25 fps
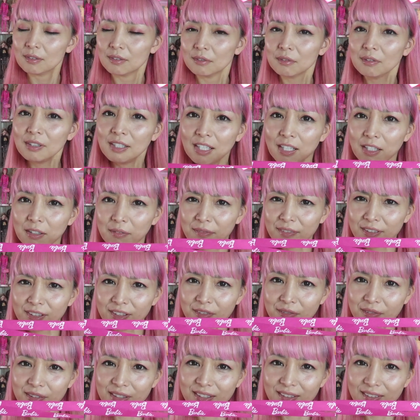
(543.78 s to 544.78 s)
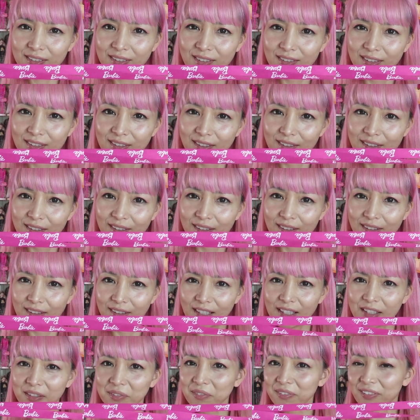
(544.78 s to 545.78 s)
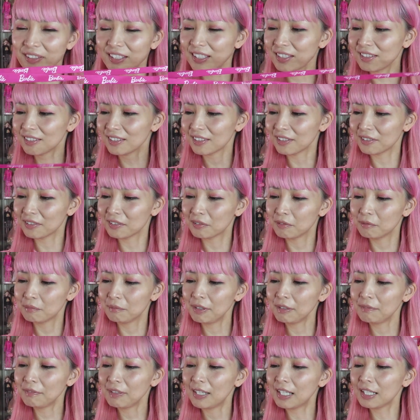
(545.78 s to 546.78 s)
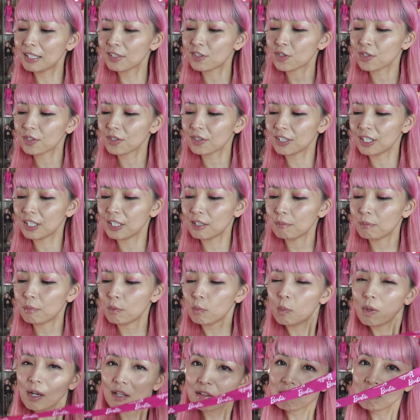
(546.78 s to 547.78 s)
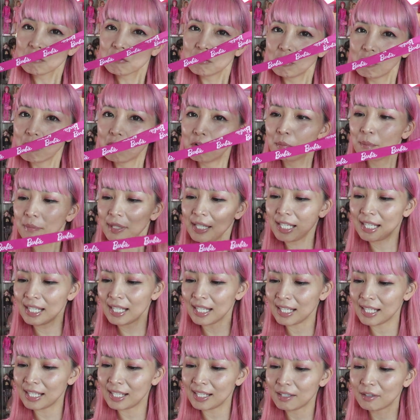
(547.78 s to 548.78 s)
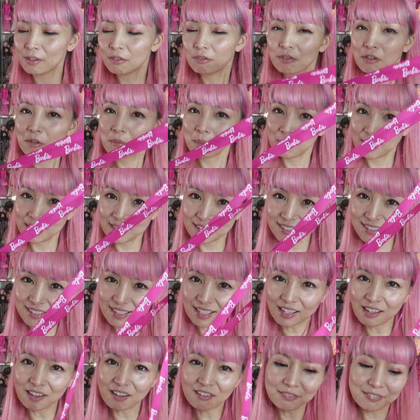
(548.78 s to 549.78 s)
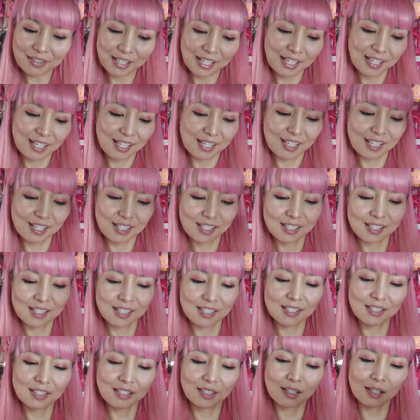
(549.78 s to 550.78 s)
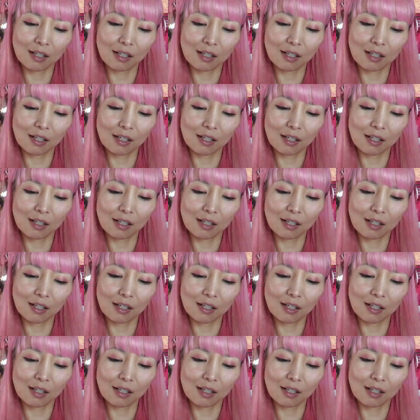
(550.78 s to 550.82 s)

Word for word: do I have this one? think so. Maybe I should keep one for me, for myself, and